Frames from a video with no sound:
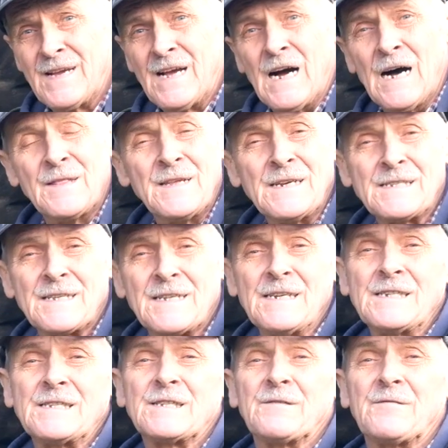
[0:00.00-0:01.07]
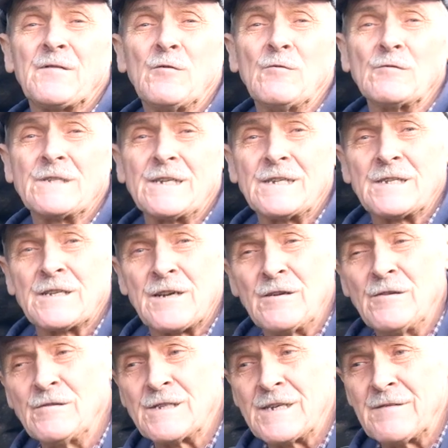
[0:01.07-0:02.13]
And this list, of course,
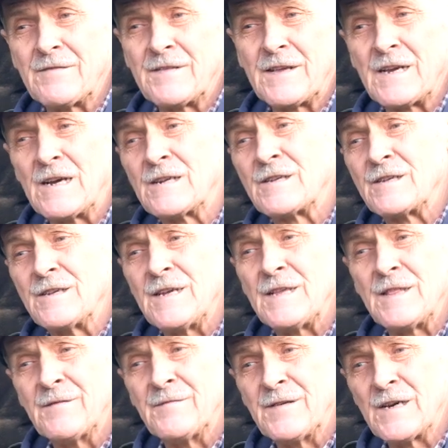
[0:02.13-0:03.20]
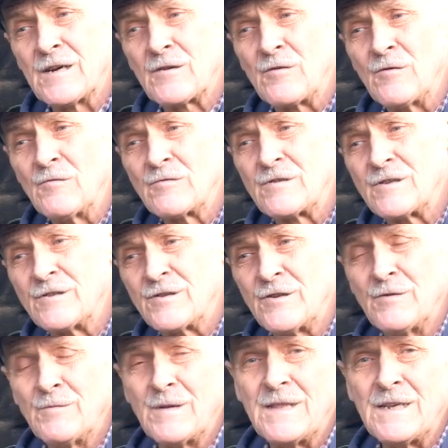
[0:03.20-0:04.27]
excludes everything underneath the vehicle to
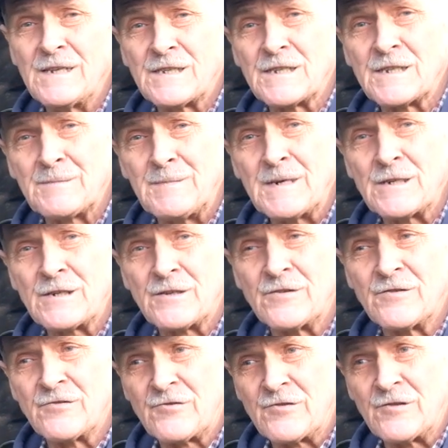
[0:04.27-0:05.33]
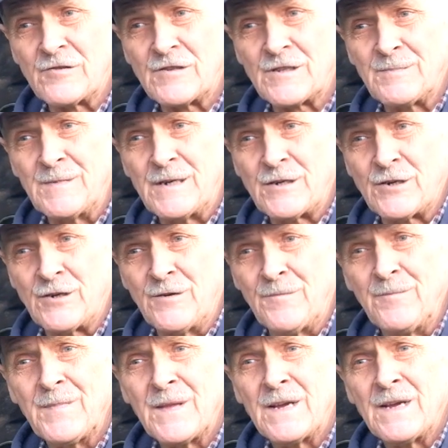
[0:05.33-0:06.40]
do with the suspension and transmission,
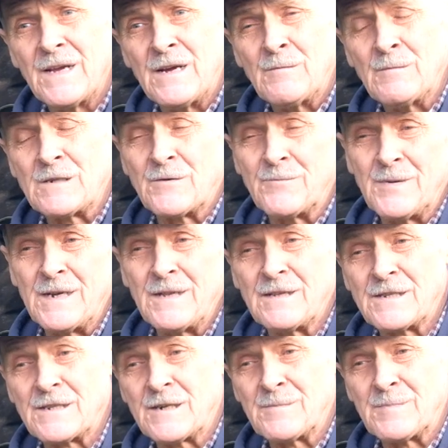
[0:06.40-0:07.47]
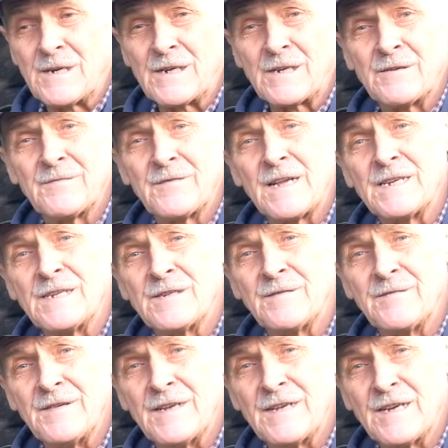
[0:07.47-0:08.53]
which will be the subject of later
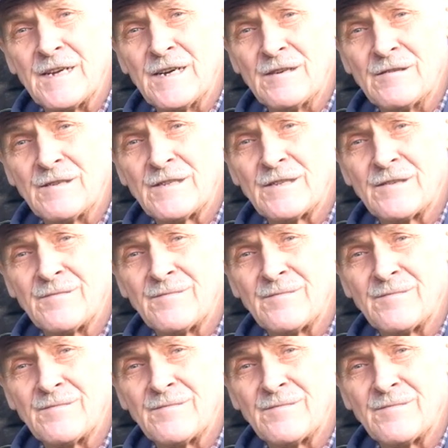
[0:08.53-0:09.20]
videos.